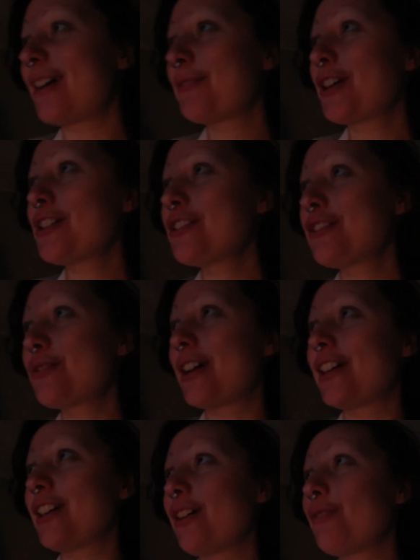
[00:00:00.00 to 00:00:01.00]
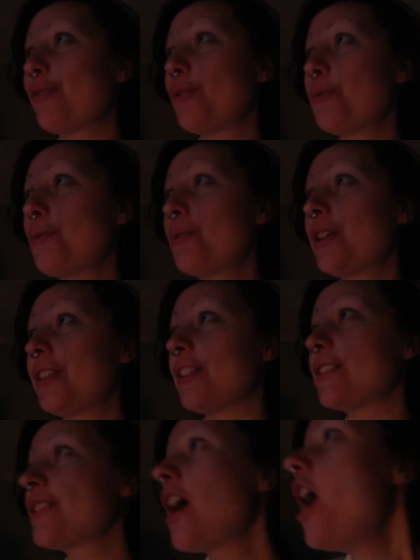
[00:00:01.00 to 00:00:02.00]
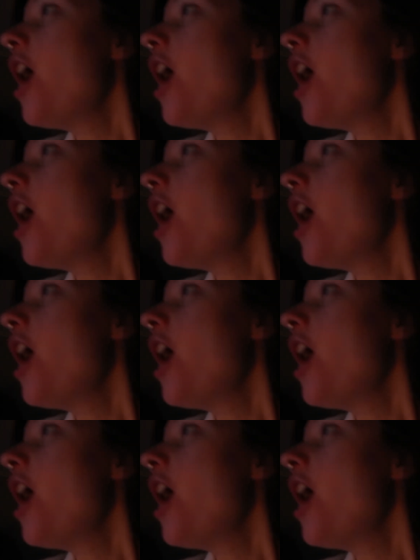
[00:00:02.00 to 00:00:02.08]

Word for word: I'm going to try and go for a walk in this.